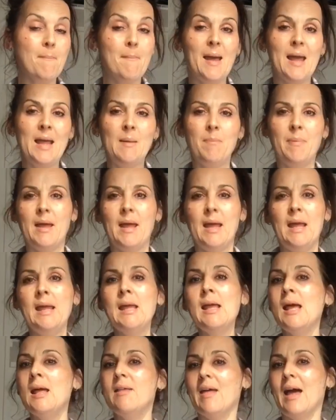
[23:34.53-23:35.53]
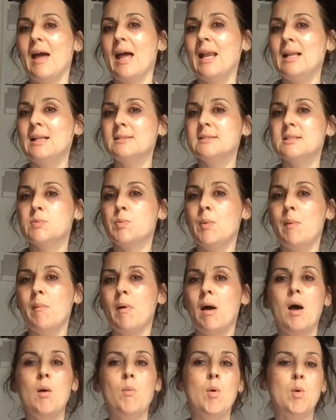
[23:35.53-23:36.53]
maybe that little
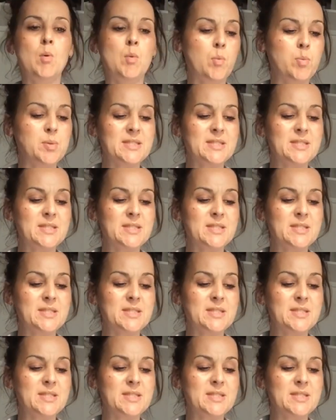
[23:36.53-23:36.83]
swimmer will